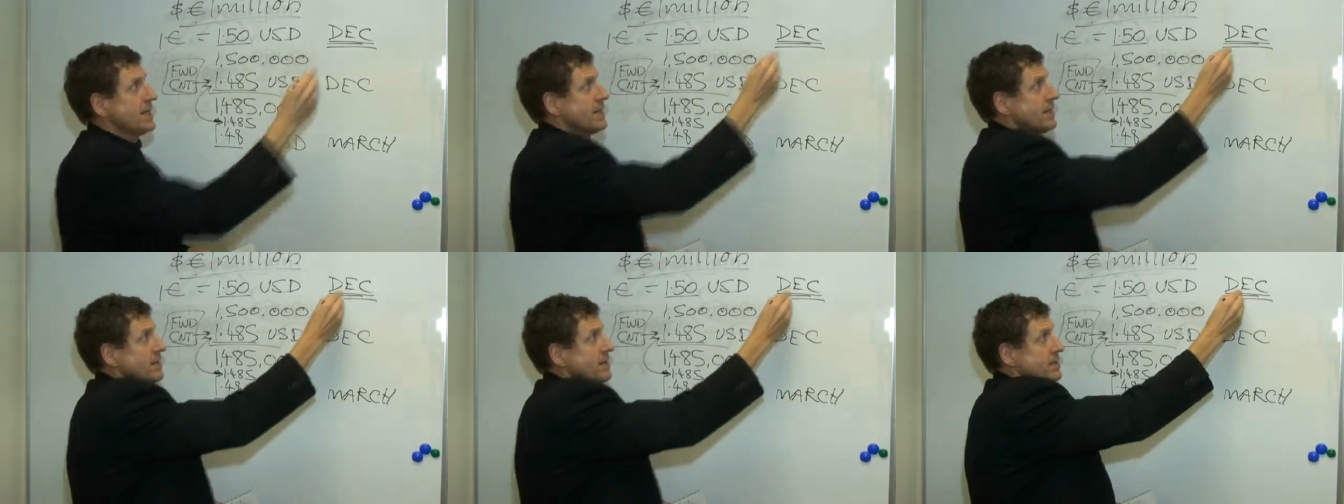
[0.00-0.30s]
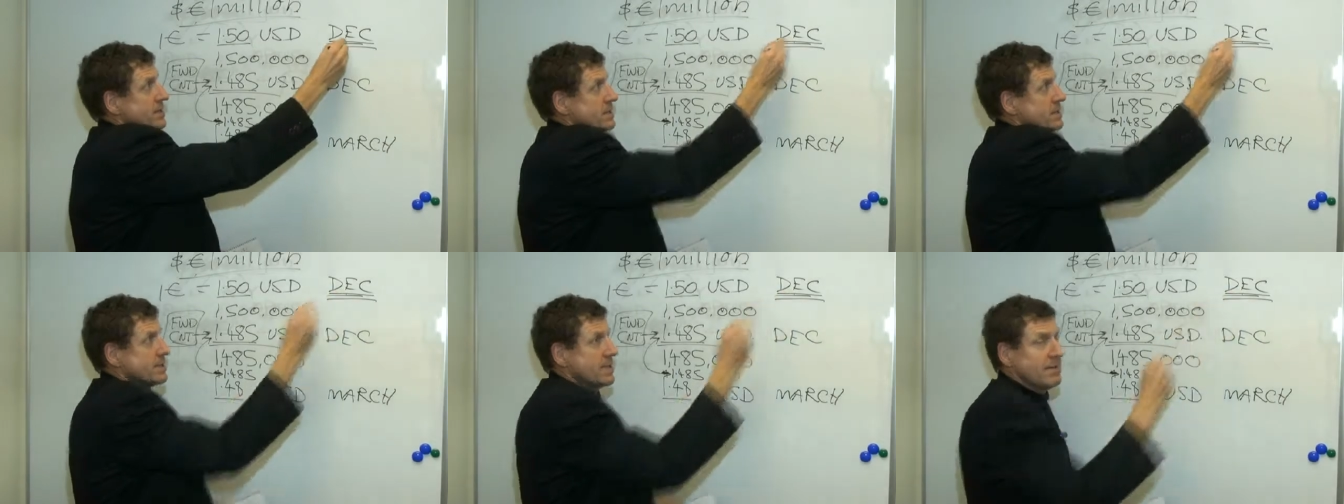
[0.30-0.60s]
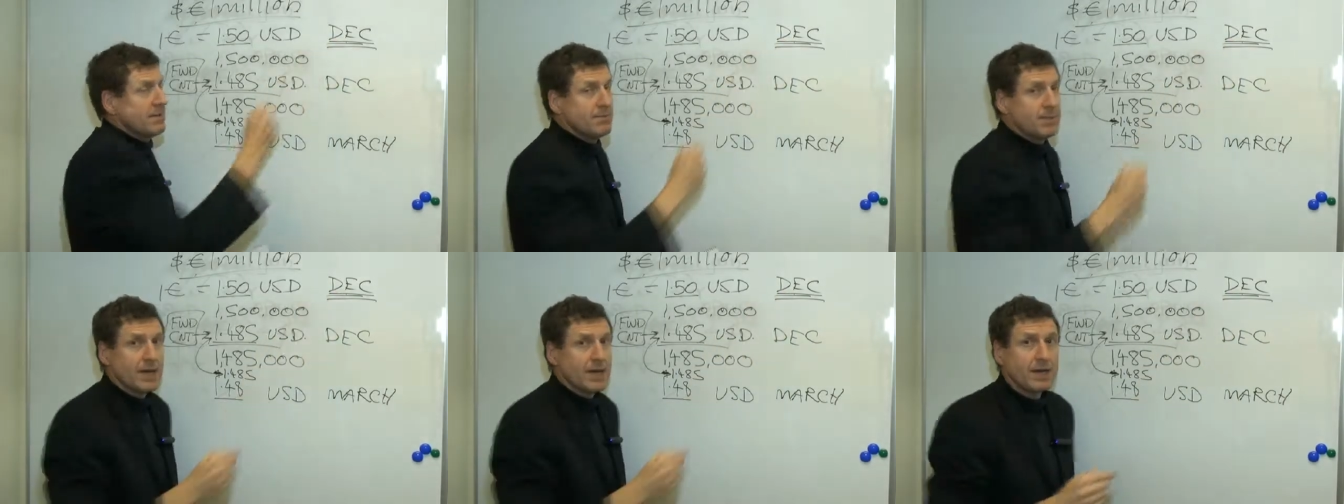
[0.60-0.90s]
in
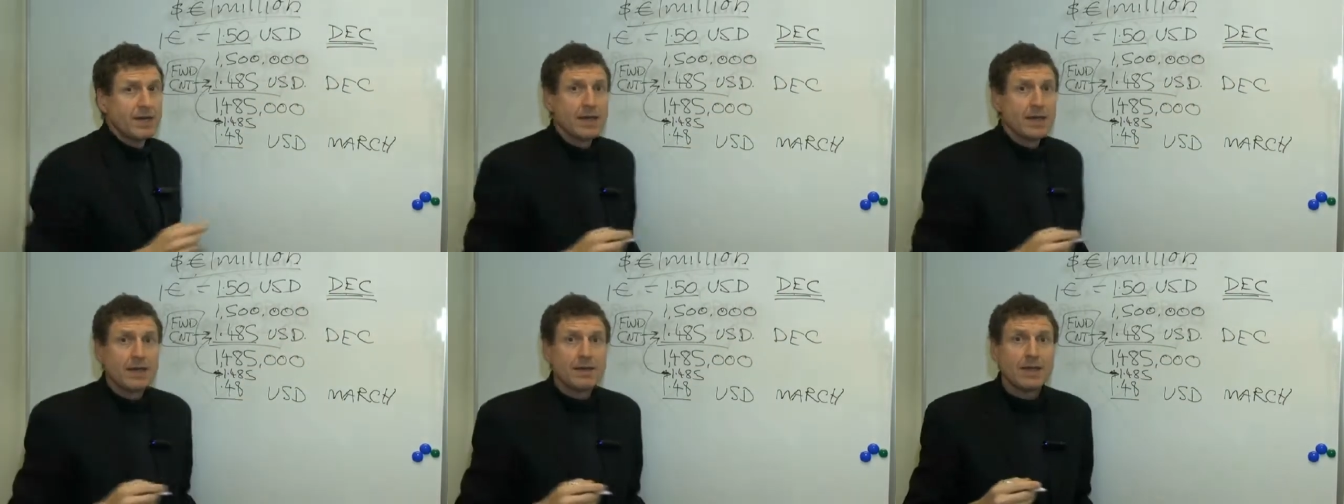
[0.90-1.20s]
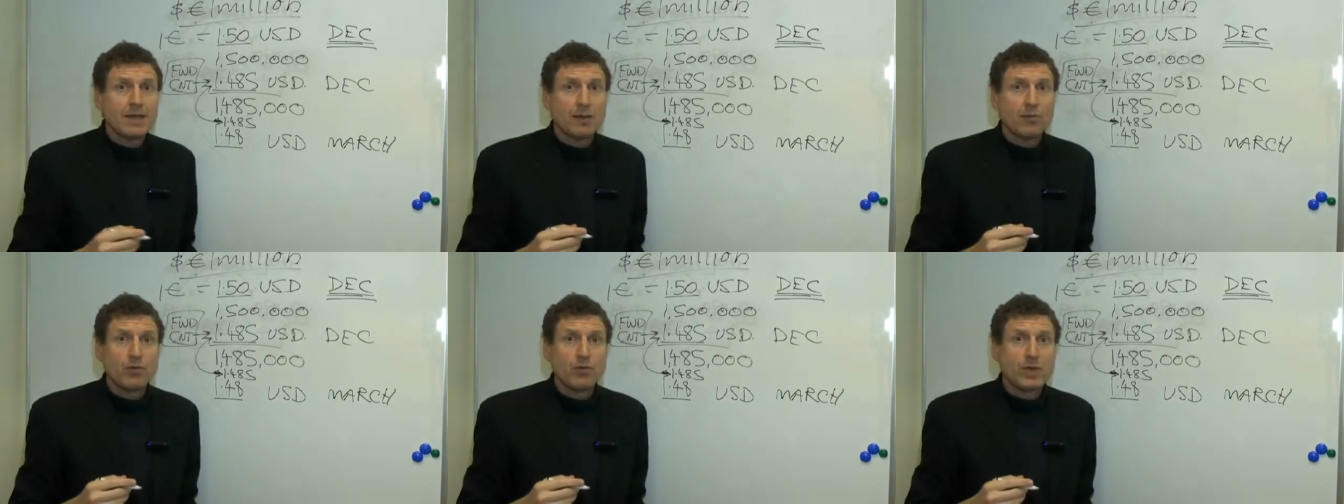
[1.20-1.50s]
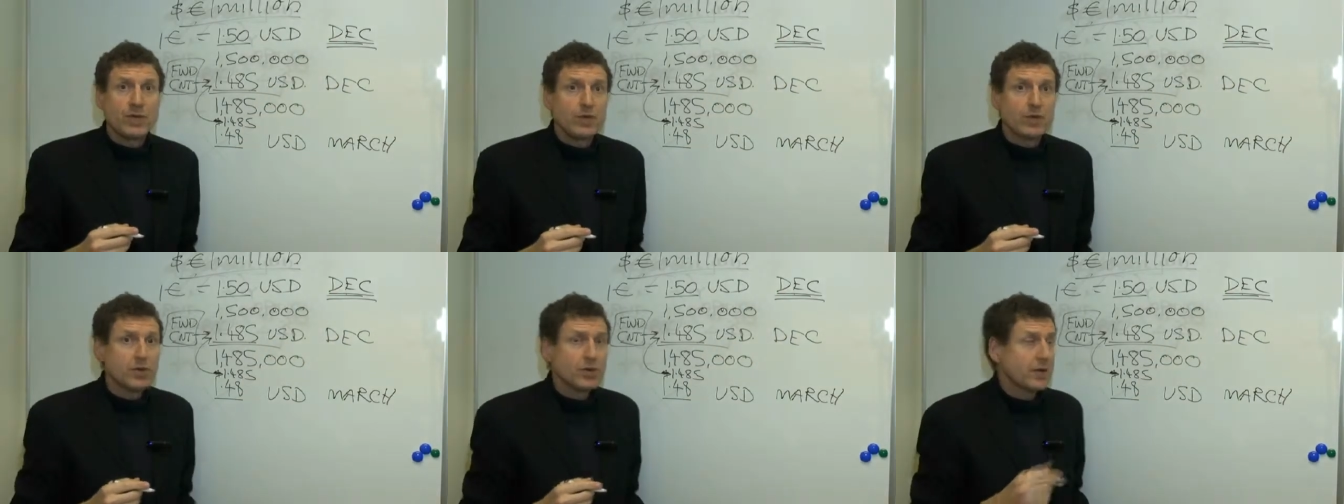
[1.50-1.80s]
December that
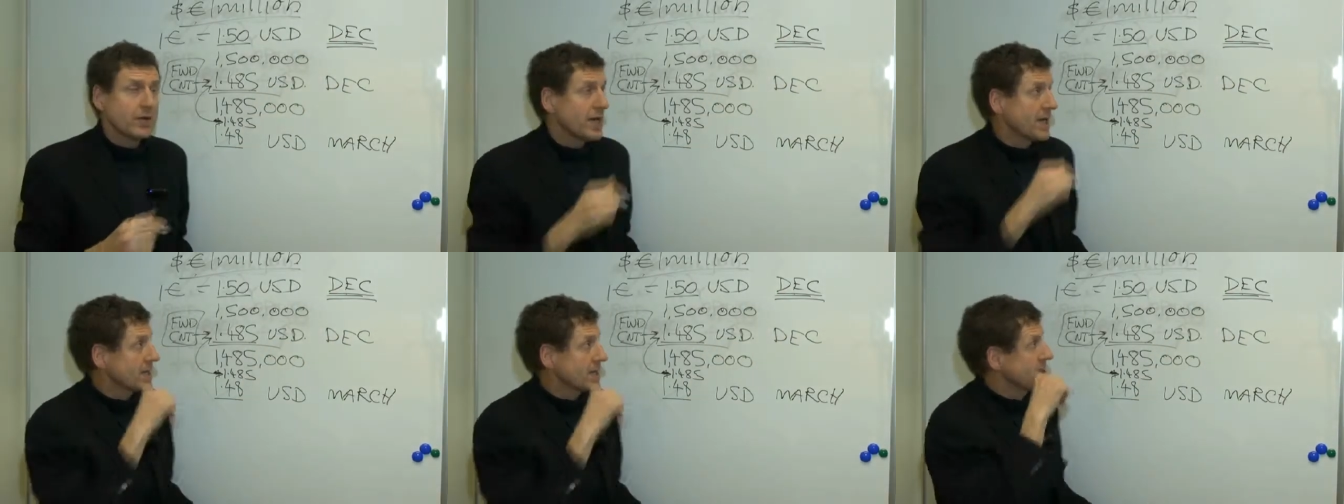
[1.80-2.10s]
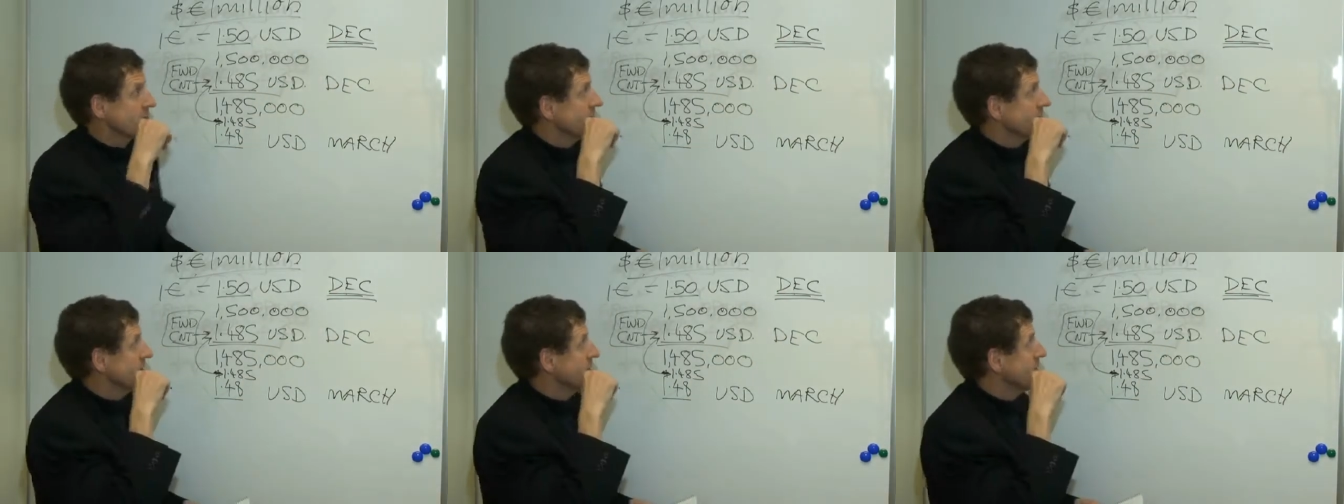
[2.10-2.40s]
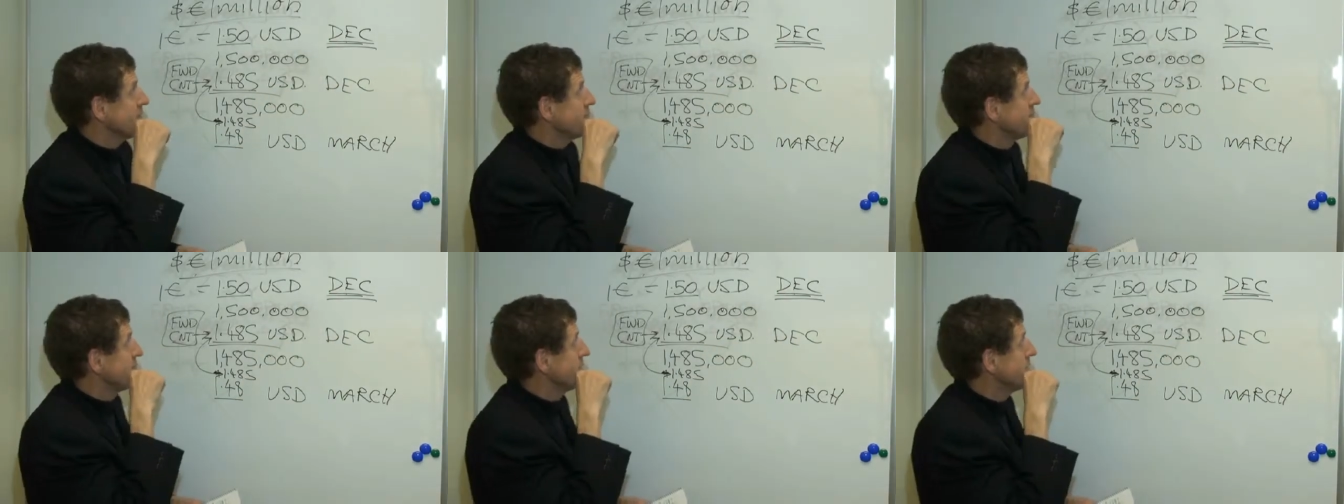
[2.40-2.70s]
we could
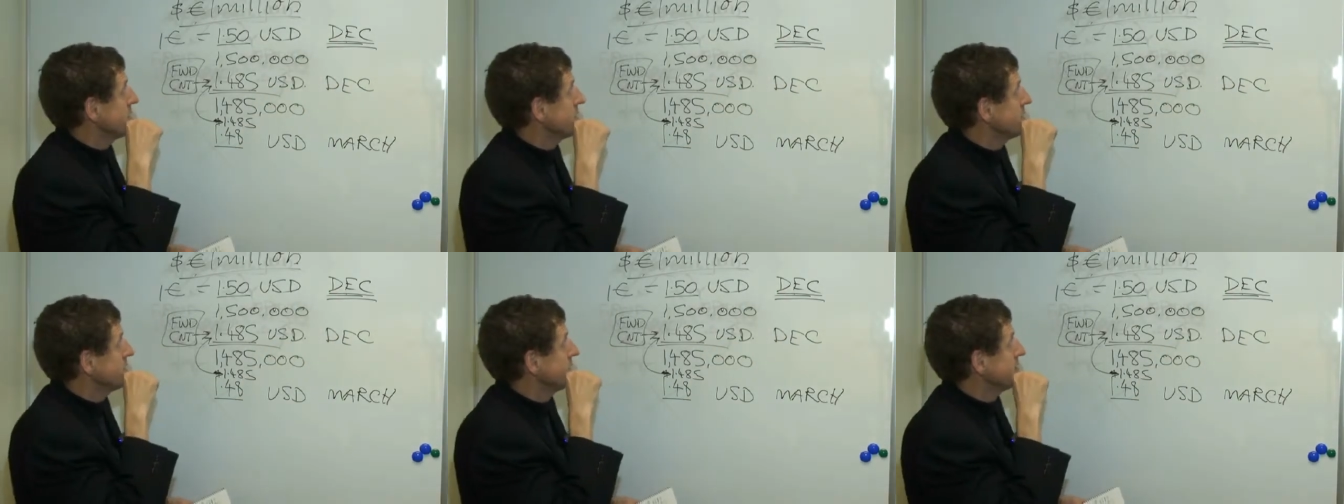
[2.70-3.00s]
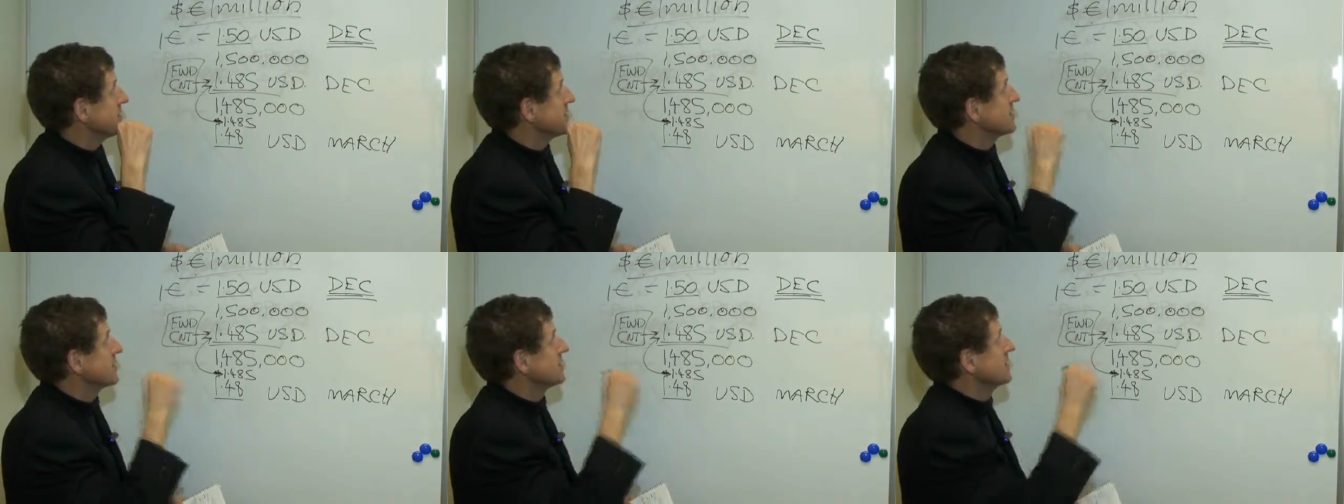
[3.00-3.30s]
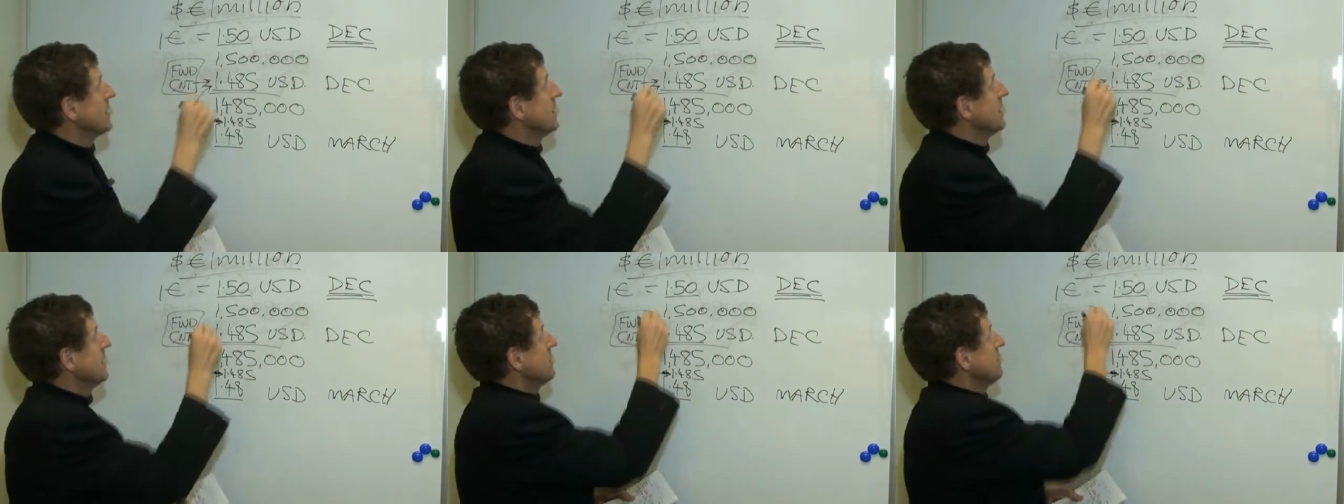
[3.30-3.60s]
actually purchase